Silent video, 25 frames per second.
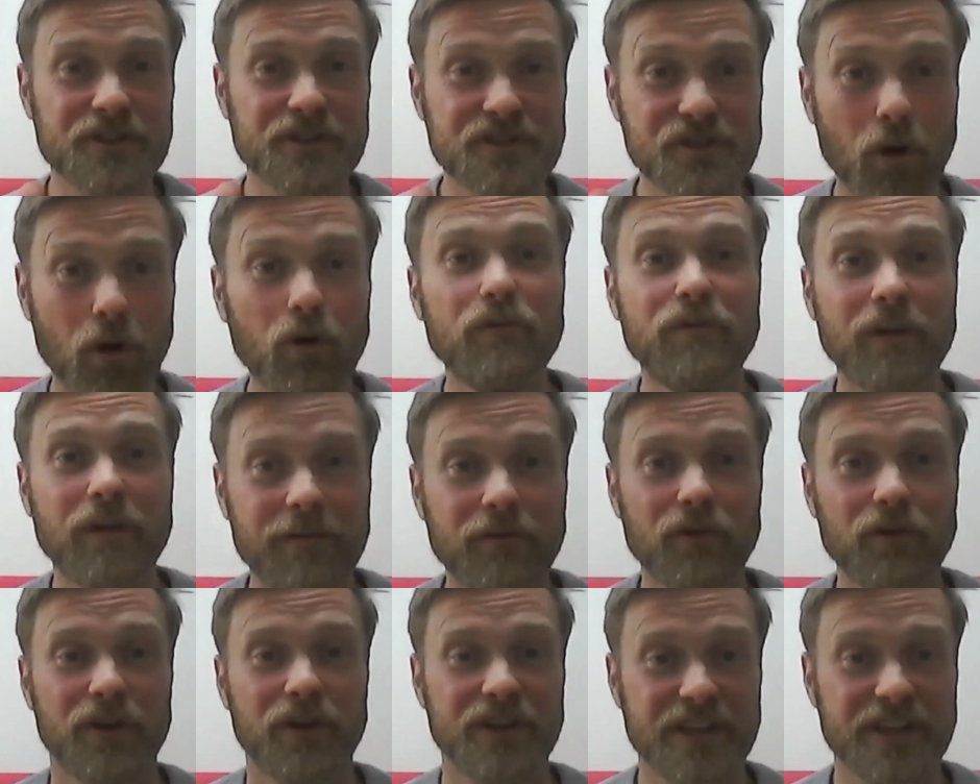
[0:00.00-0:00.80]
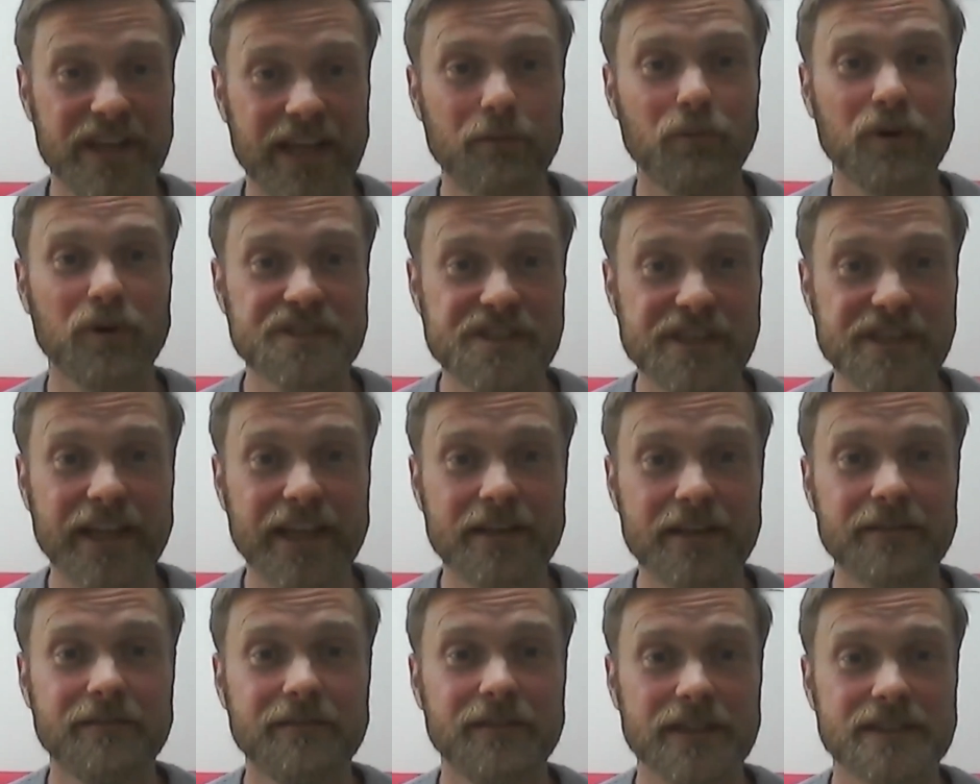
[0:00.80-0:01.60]
sofa for a day watching
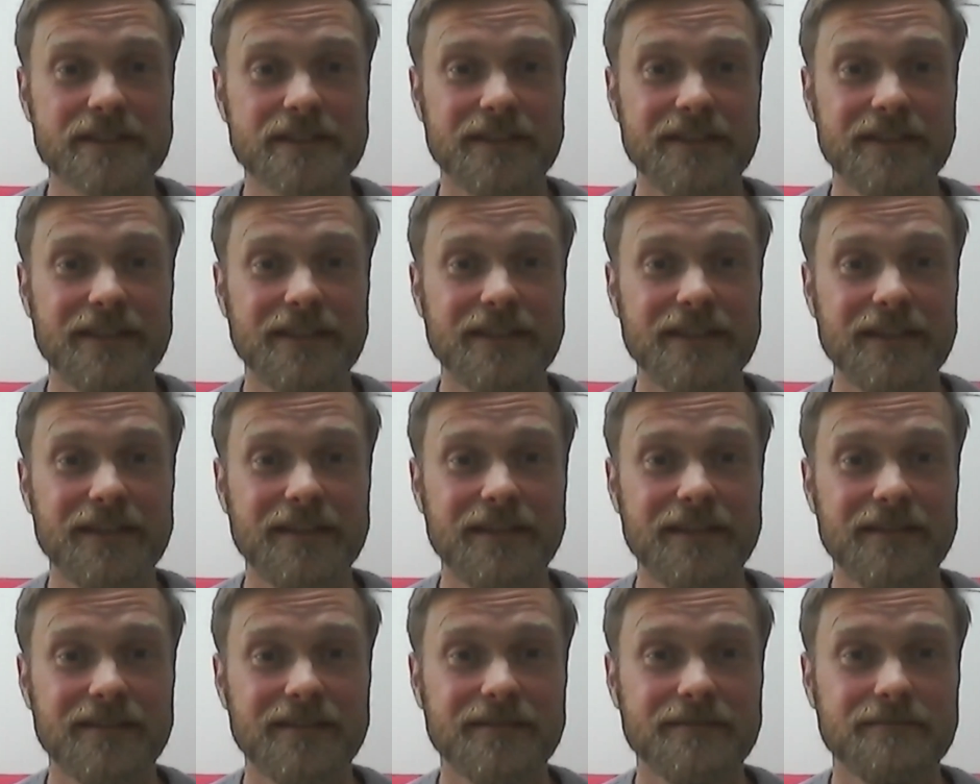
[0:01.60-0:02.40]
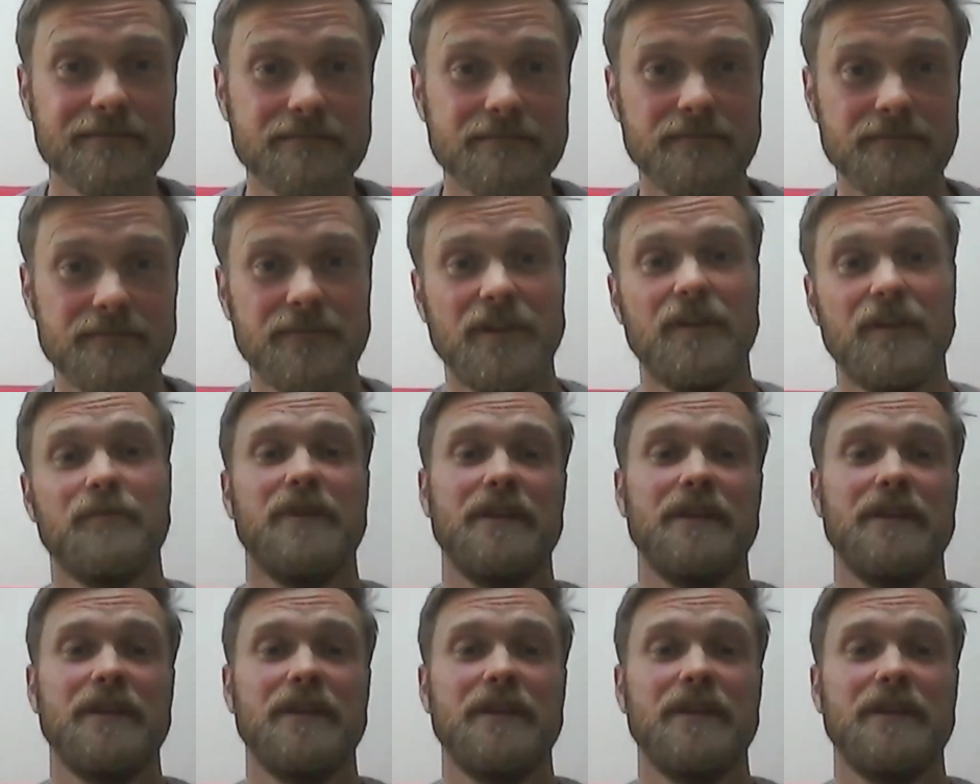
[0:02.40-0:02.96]
Netflix. I mean,